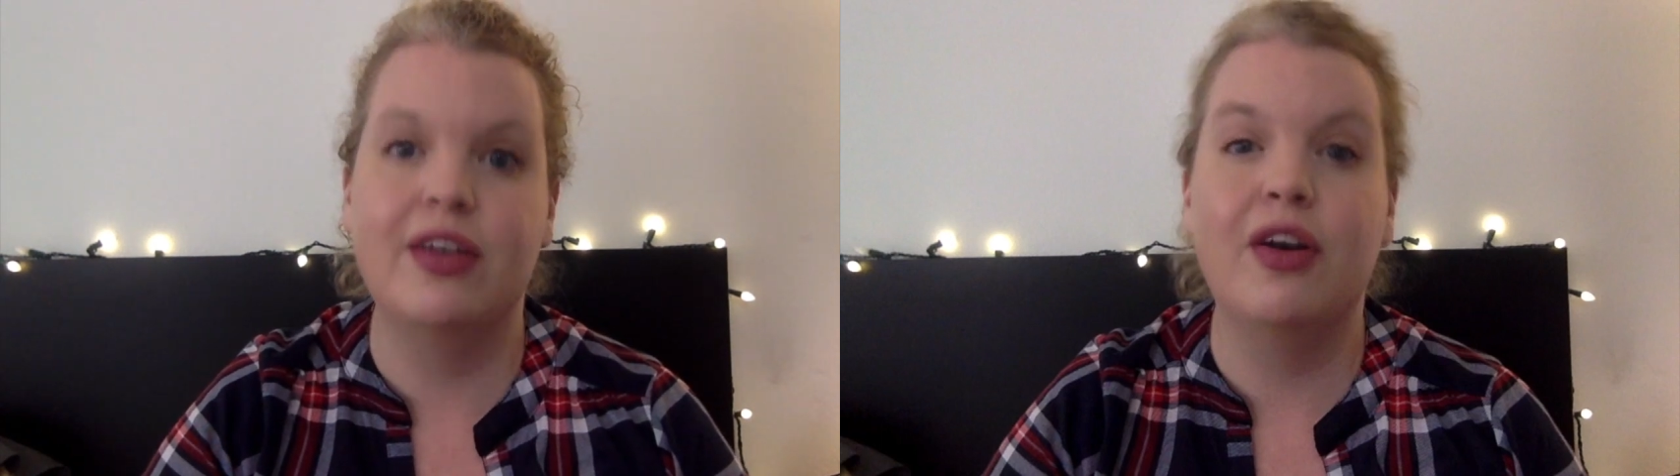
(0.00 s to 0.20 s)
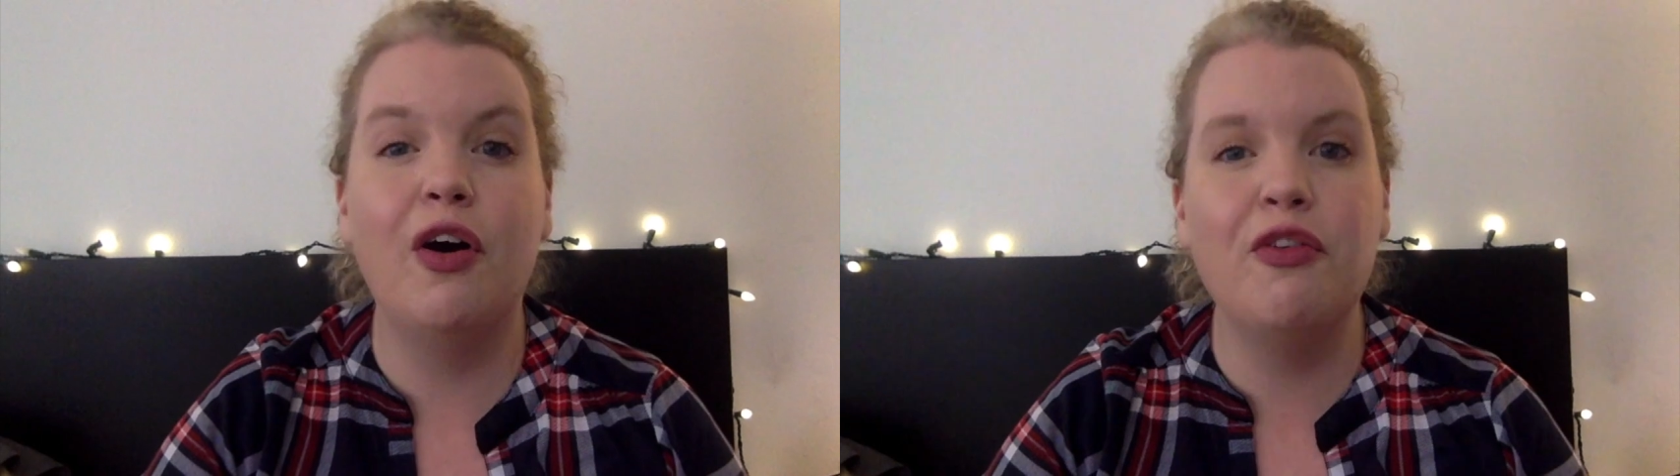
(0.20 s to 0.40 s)

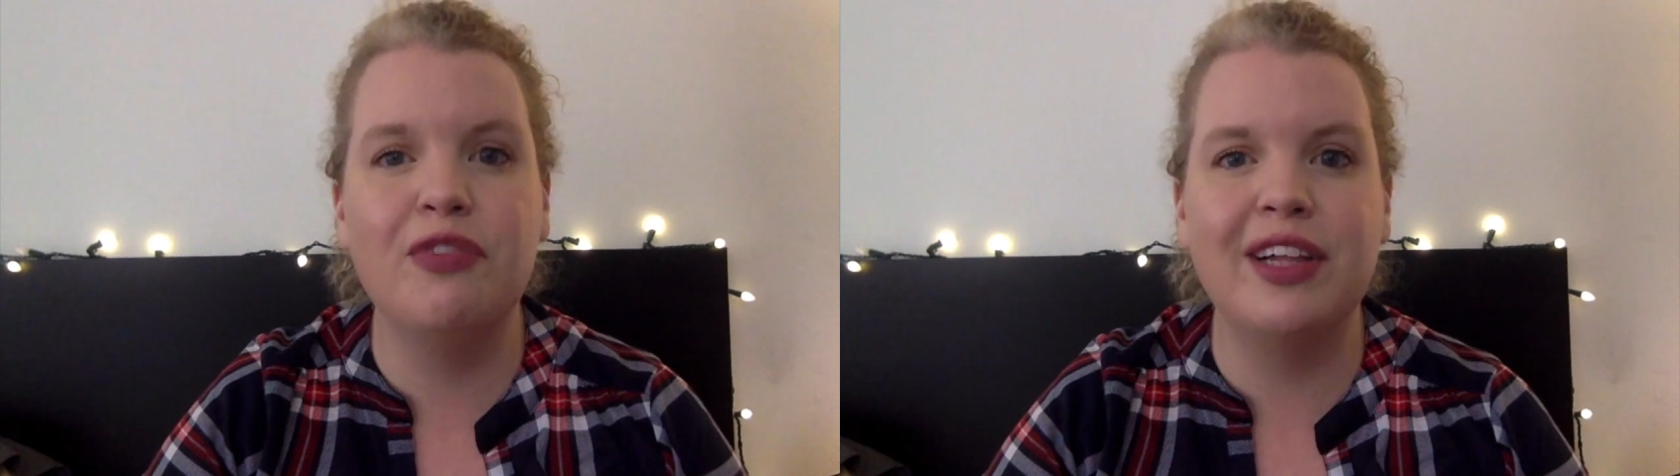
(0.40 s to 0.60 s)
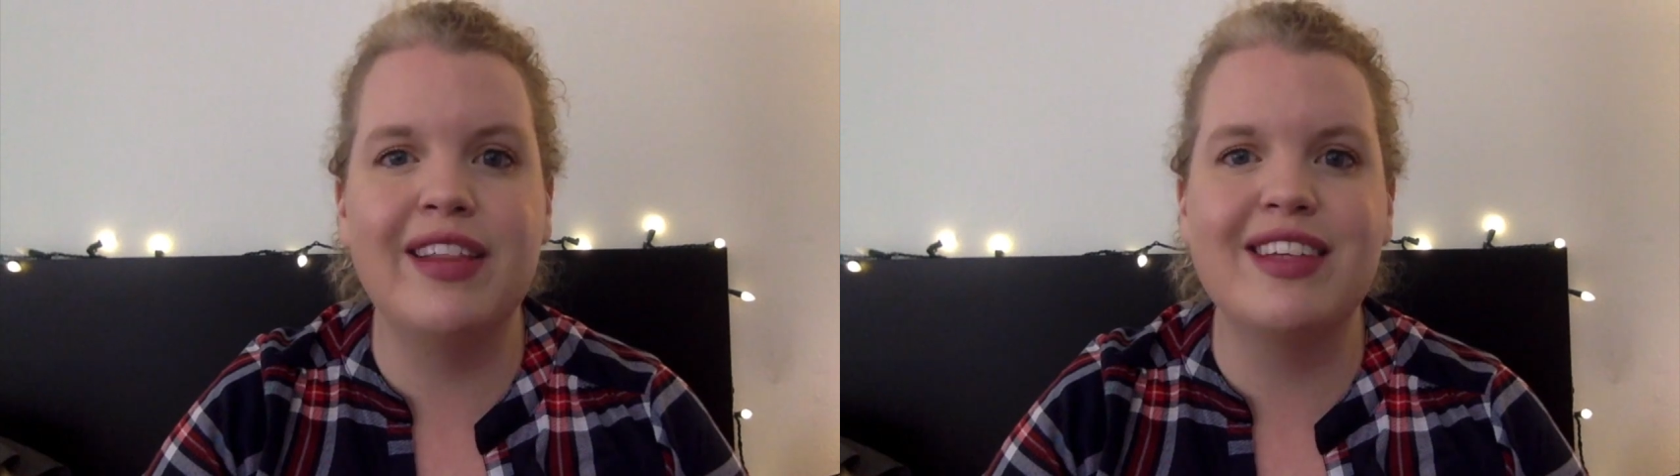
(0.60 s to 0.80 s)

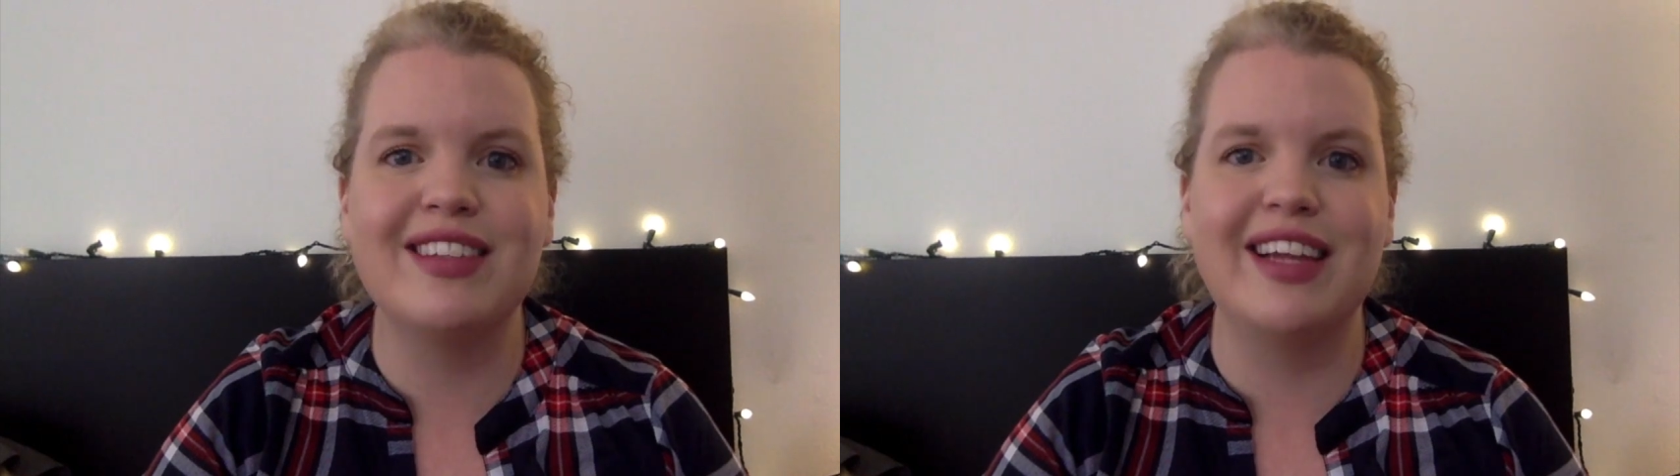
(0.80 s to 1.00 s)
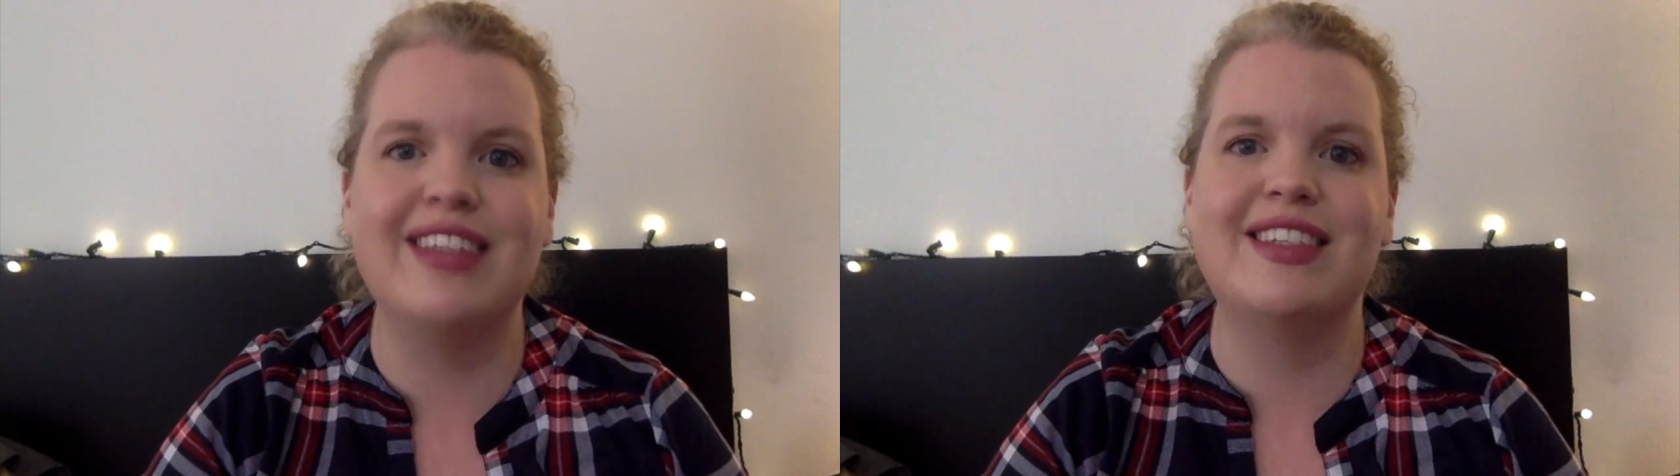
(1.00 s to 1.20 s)
Hopefully this
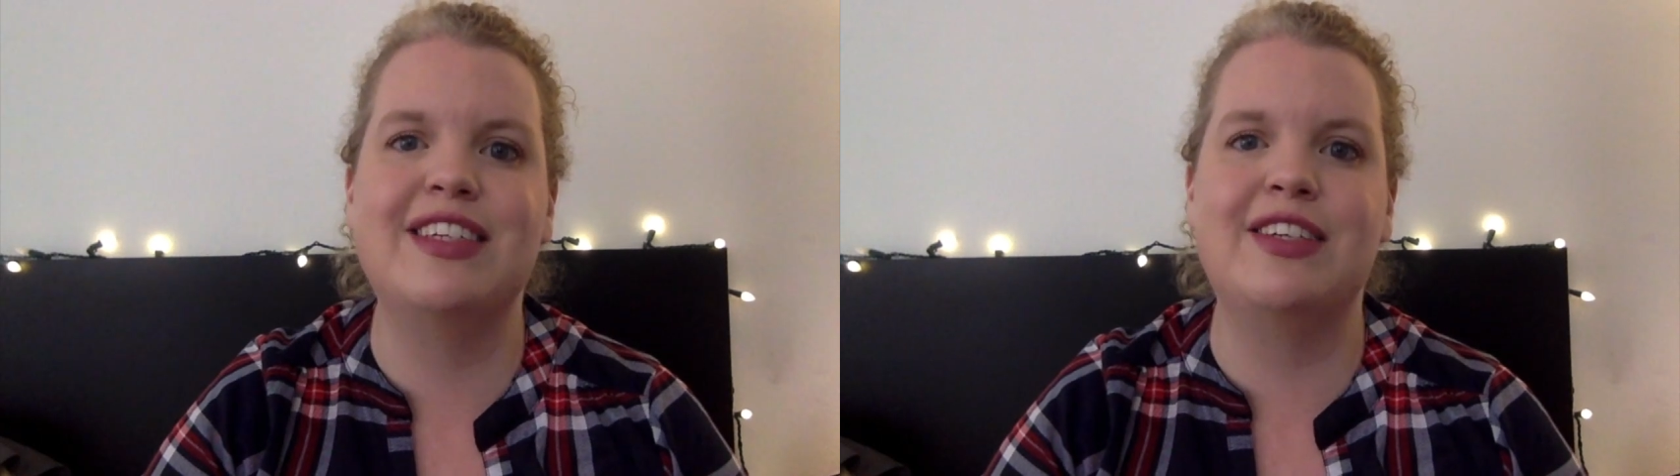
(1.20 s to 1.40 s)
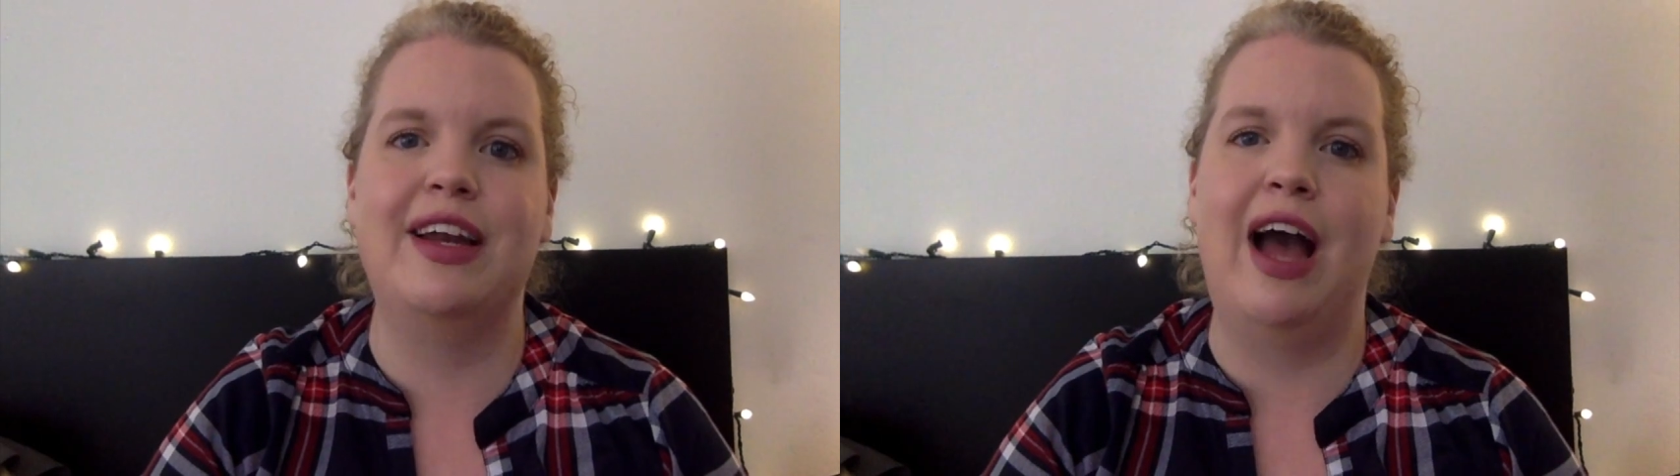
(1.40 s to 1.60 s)
list
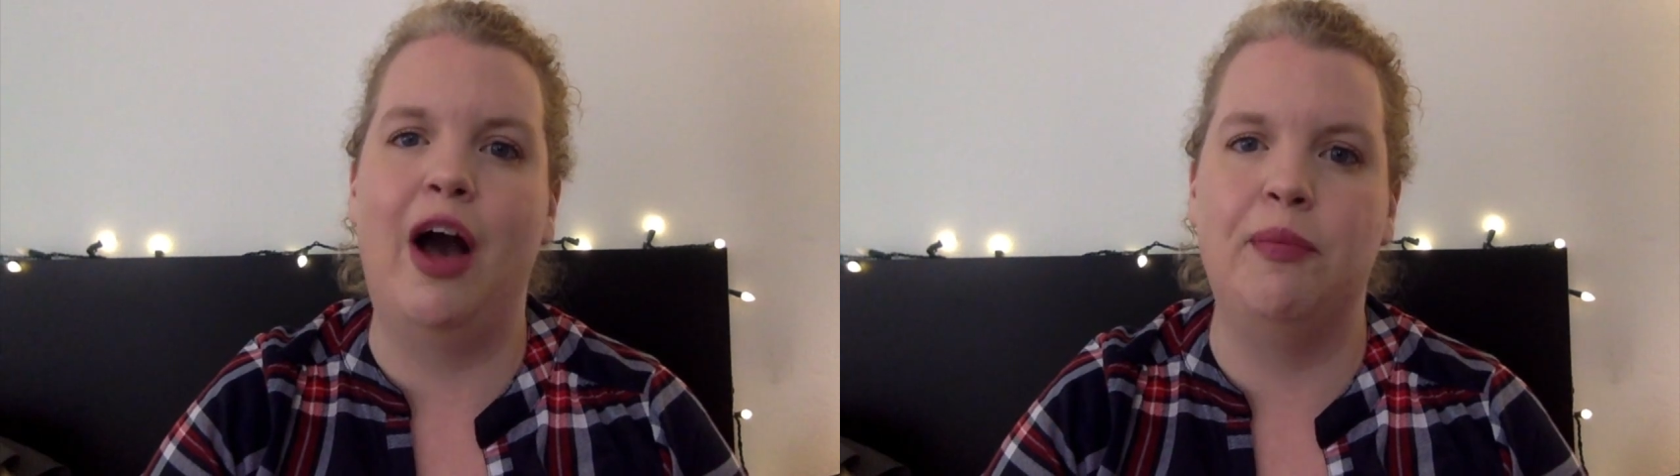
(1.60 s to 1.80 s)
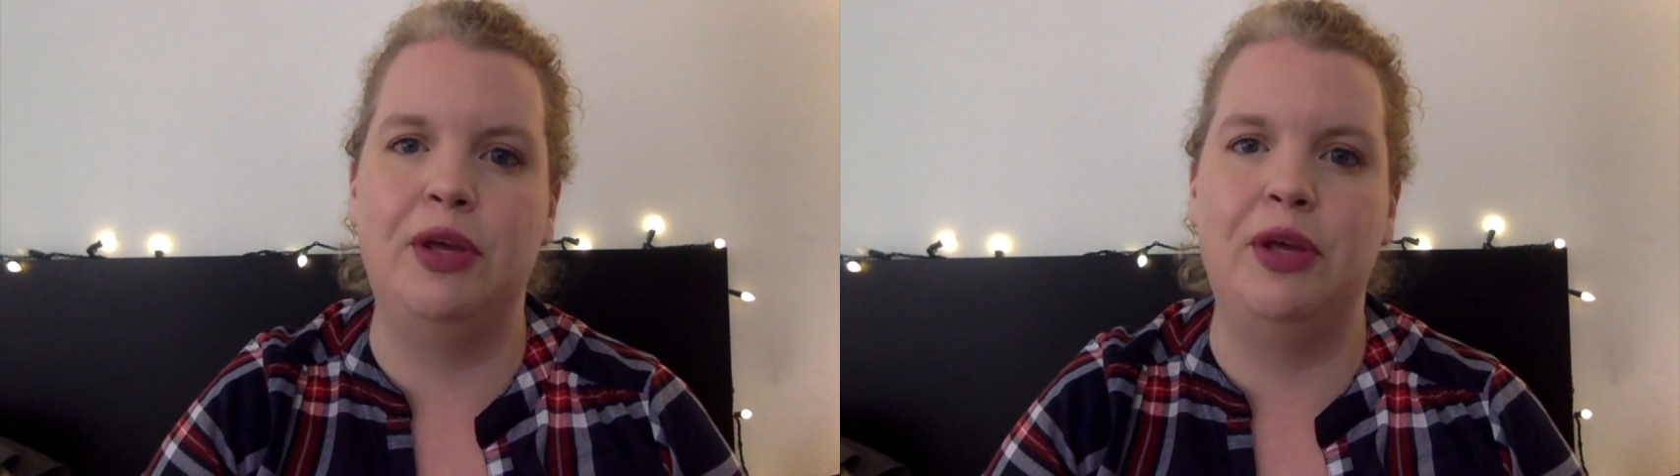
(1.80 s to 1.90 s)
is going to help